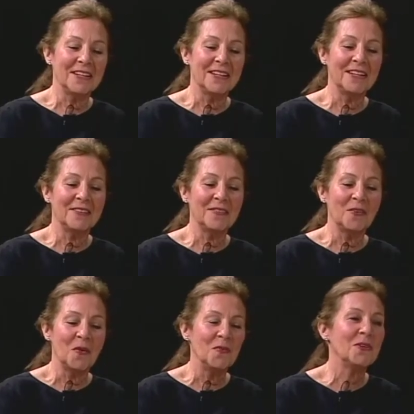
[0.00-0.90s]
uh,
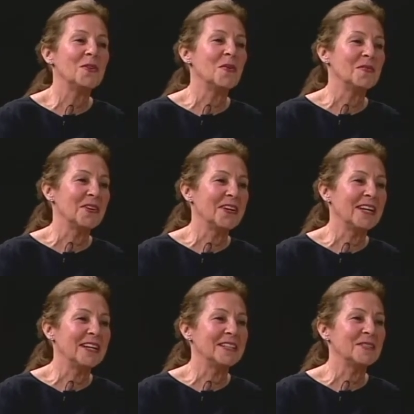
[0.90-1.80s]
over and over,
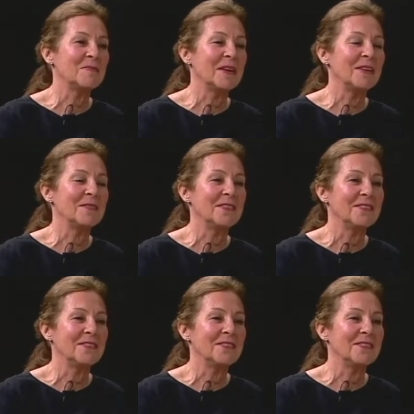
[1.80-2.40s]
and it's my